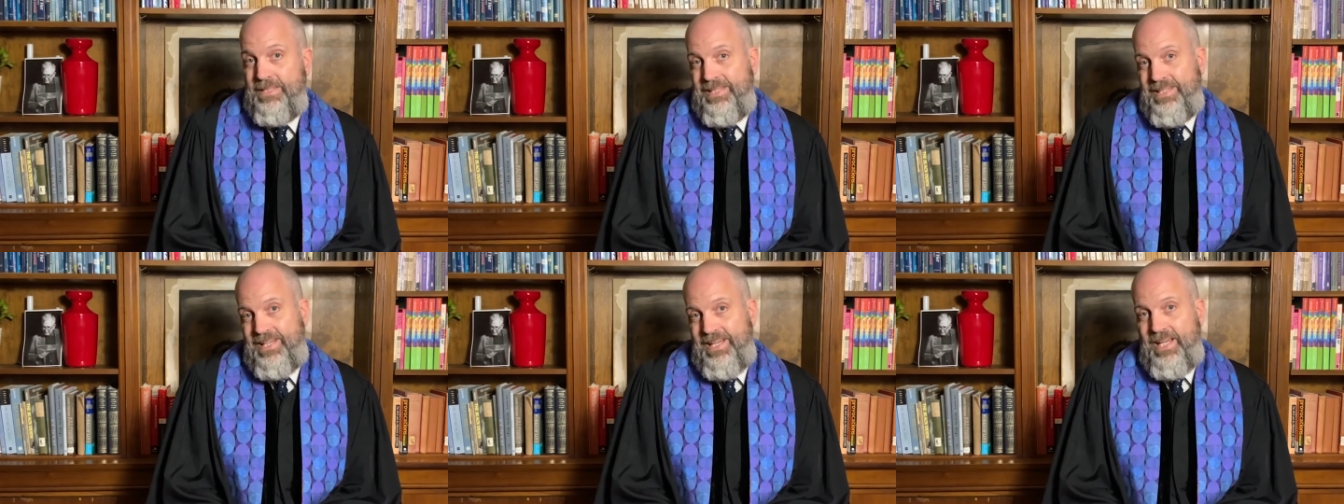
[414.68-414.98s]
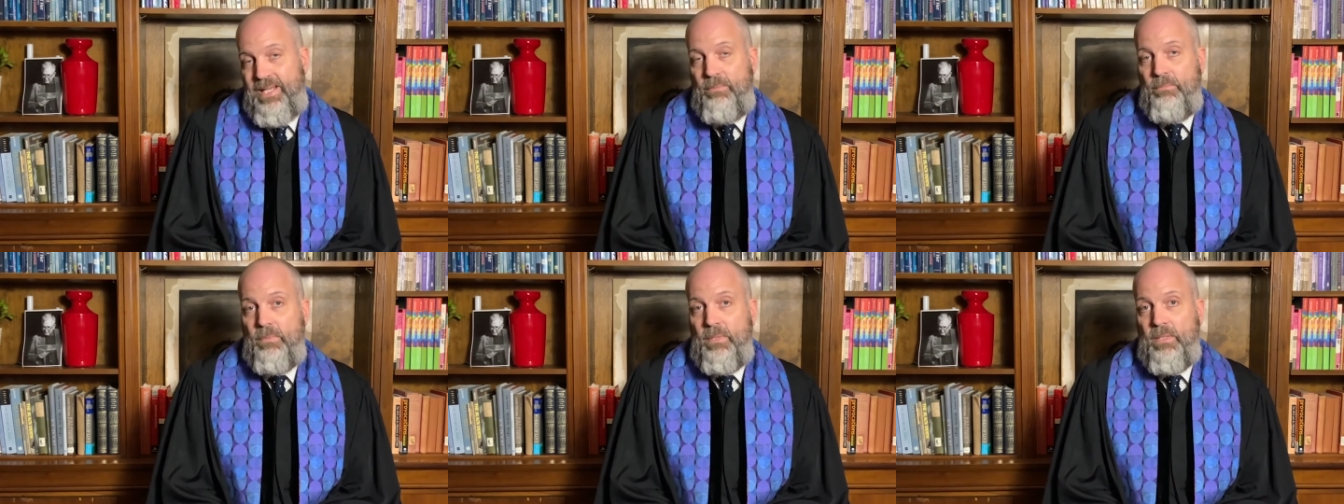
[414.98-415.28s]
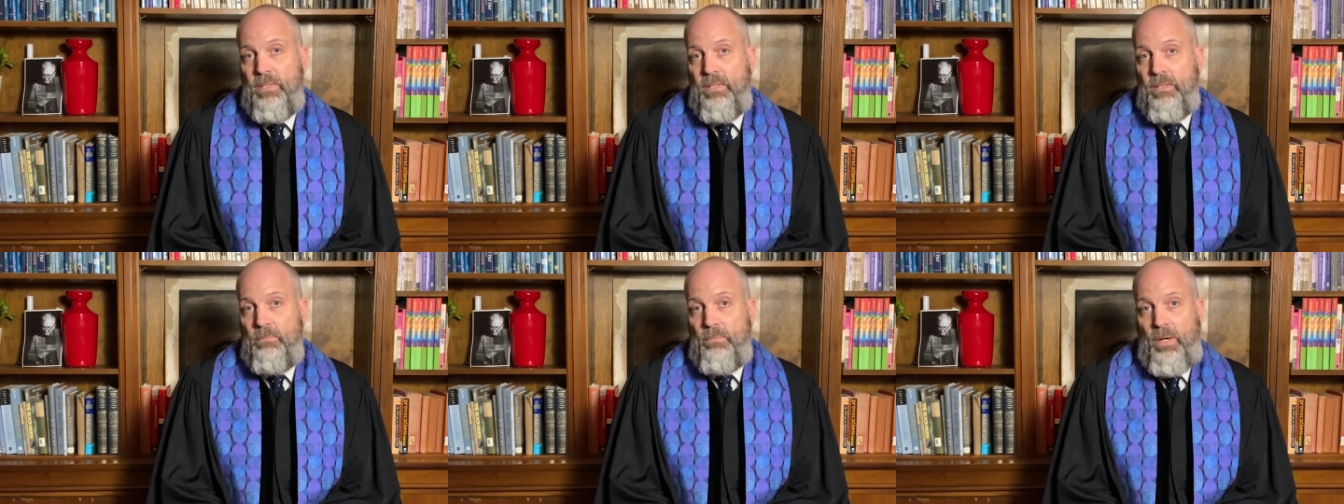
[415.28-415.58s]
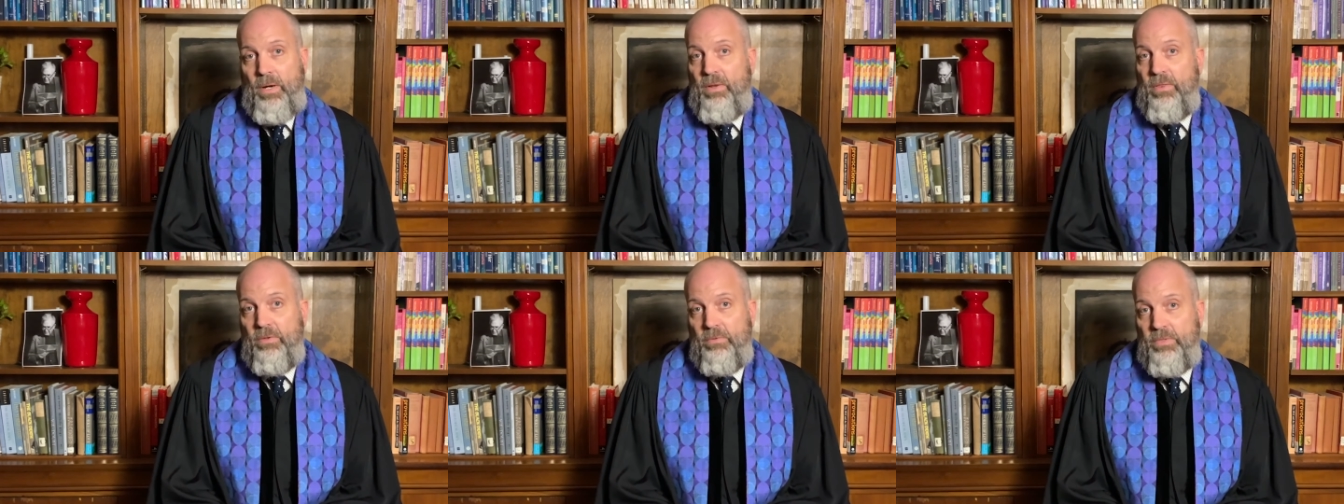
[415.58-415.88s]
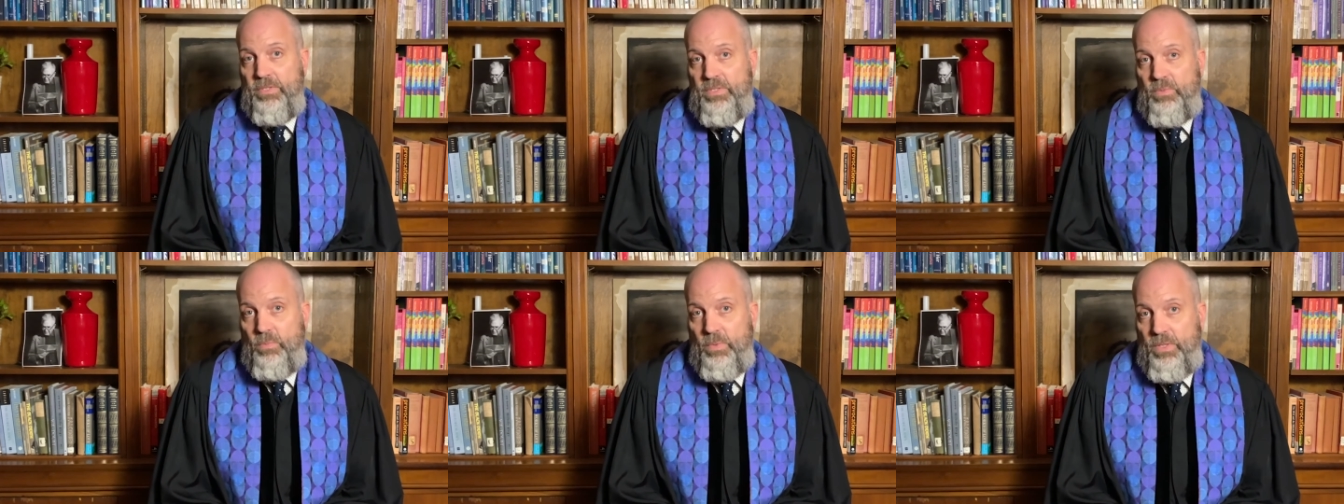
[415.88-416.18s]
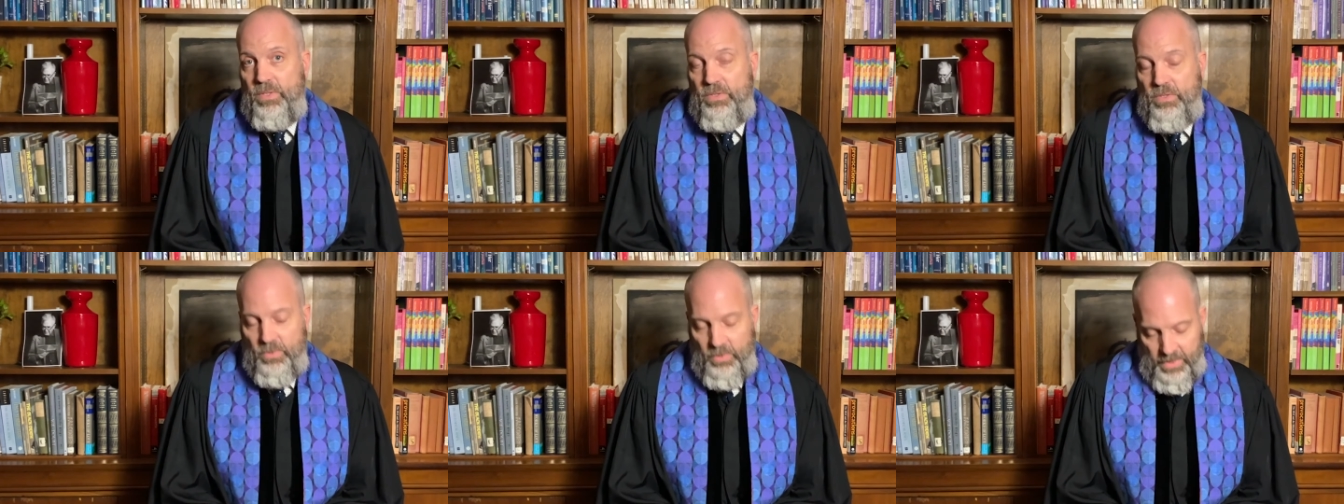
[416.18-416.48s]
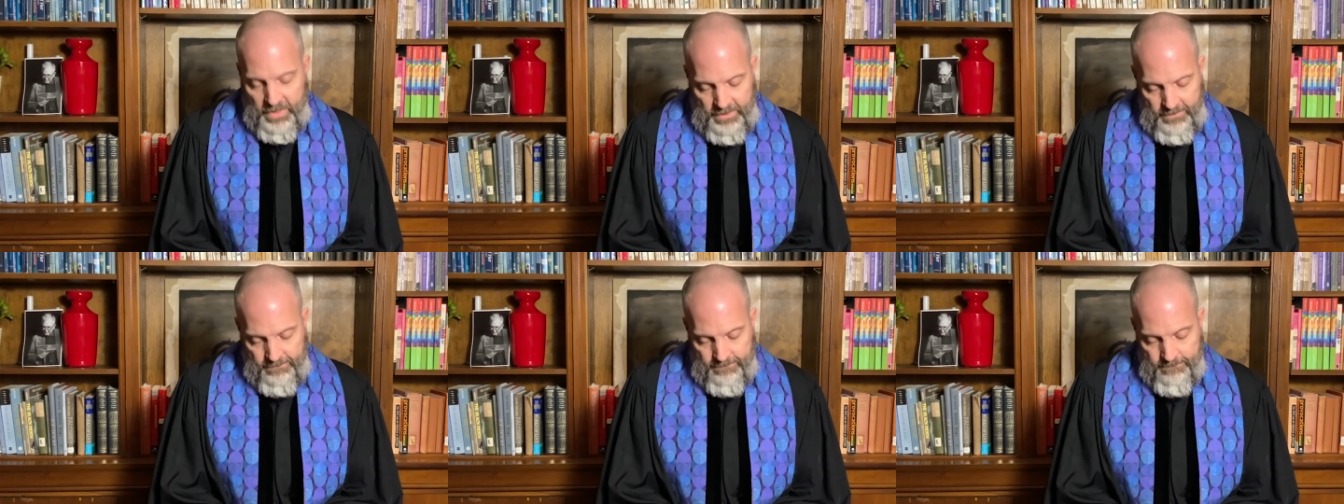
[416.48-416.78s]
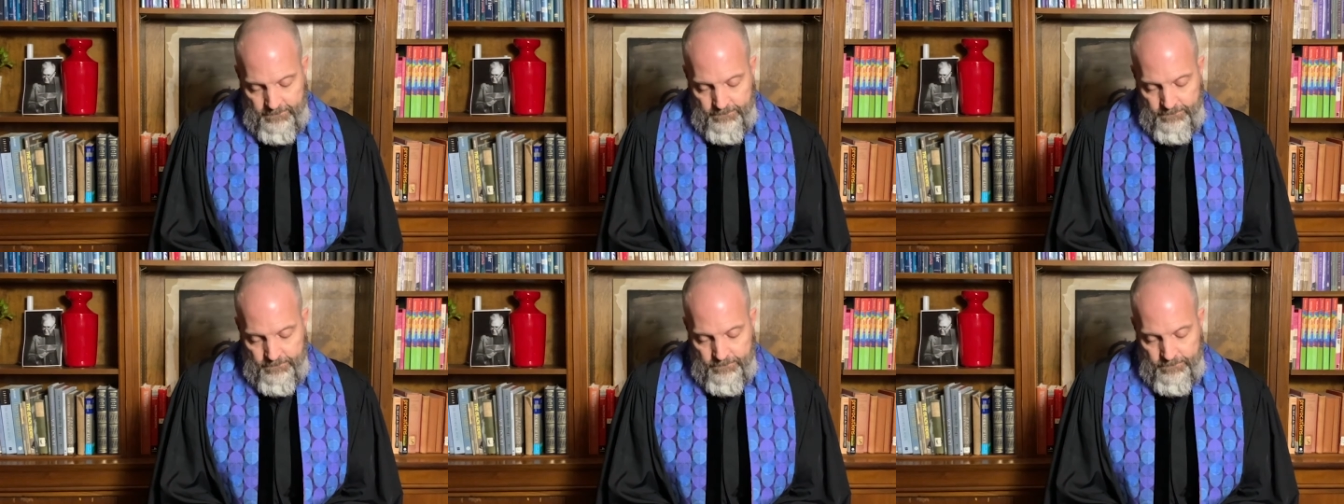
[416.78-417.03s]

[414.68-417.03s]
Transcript: And part of the reason we do it